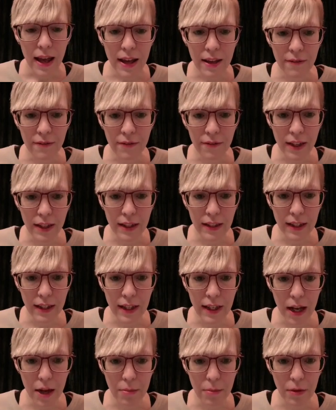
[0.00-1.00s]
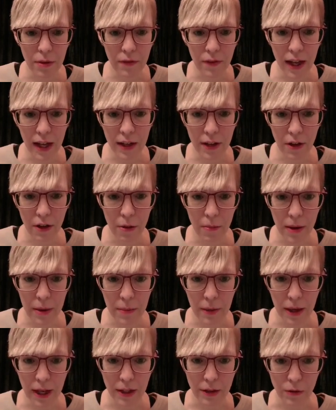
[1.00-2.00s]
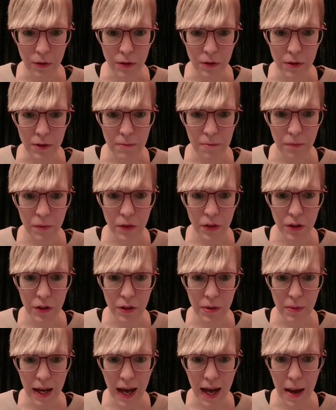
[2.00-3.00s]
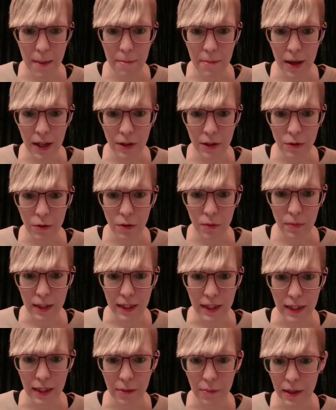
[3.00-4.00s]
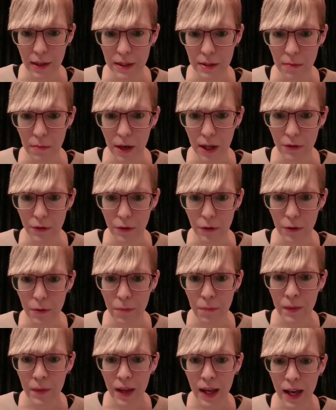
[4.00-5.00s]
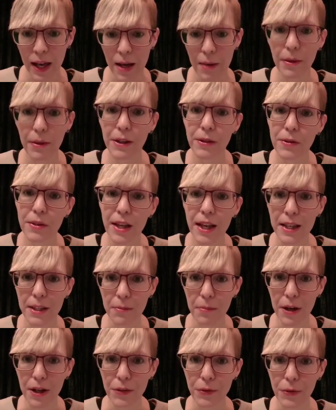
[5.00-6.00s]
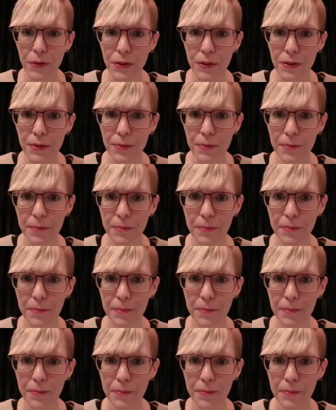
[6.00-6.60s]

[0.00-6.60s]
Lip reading: and finally I provide all my modules. So here's my app module, my database module, and my use case modules.